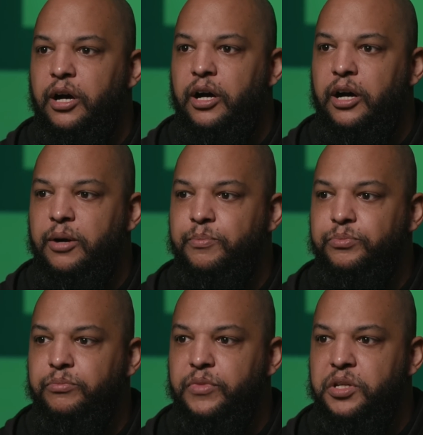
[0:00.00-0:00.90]

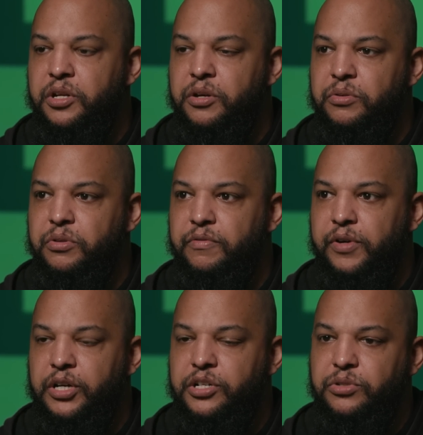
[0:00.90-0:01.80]
the
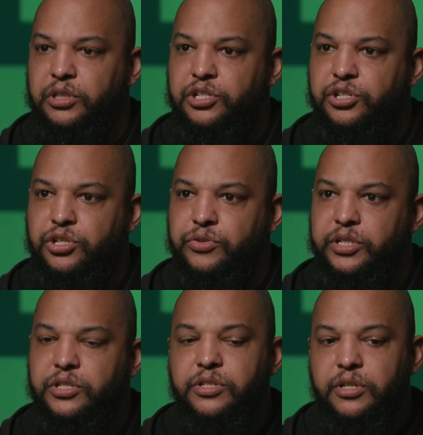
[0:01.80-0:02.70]
various Legion
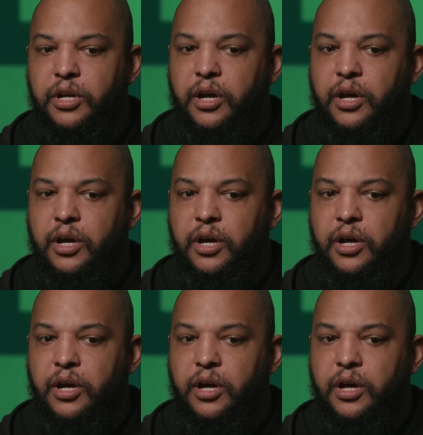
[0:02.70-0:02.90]
units,